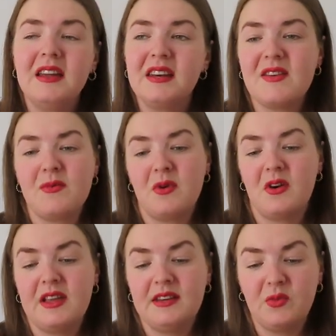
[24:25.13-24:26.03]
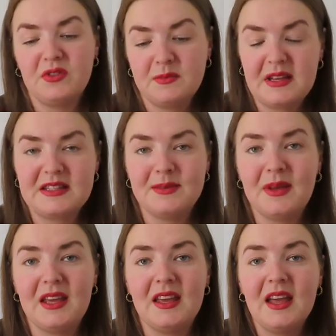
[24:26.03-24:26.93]
never mind, wasn't meant to
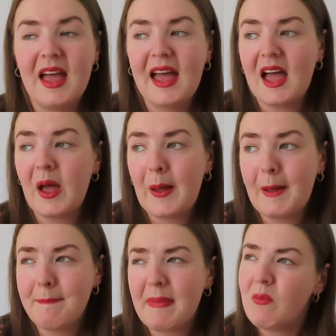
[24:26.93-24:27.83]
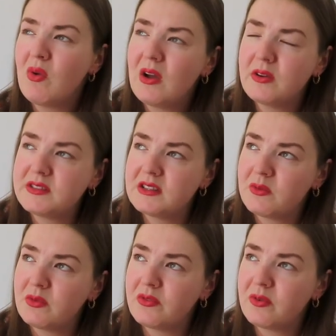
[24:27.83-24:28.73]
be. And what else did
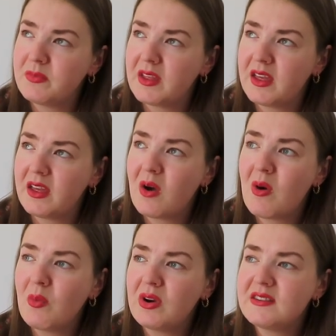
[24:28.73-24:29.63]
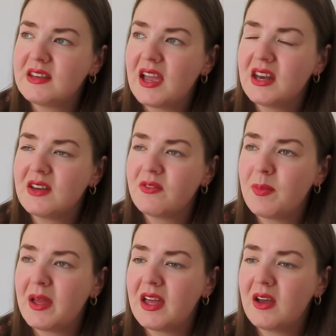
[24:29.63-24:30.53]
I want from there? Oh, I wanted to get another
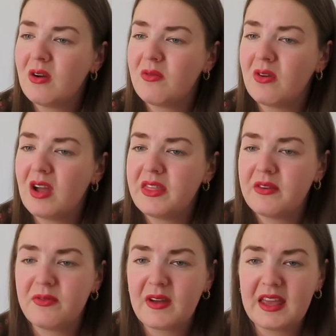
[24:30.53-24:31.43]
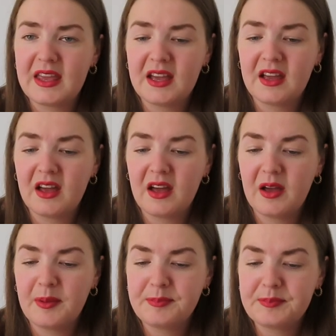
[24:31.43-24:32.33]
pair of like the fake
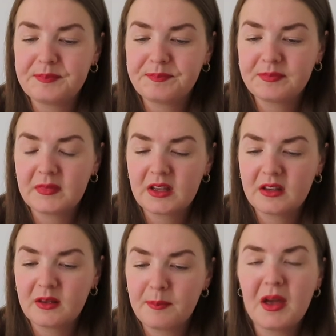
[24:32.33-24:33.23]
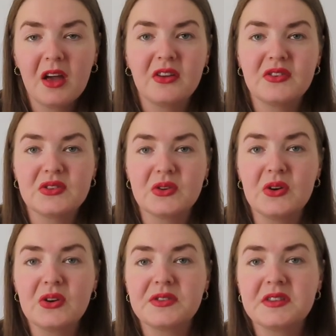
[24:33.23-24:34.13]

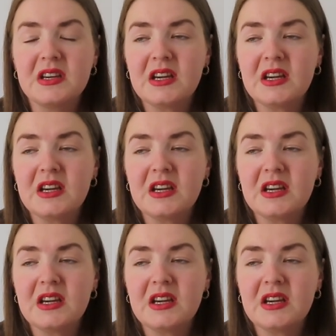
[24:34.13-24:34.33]
Birkenstocks,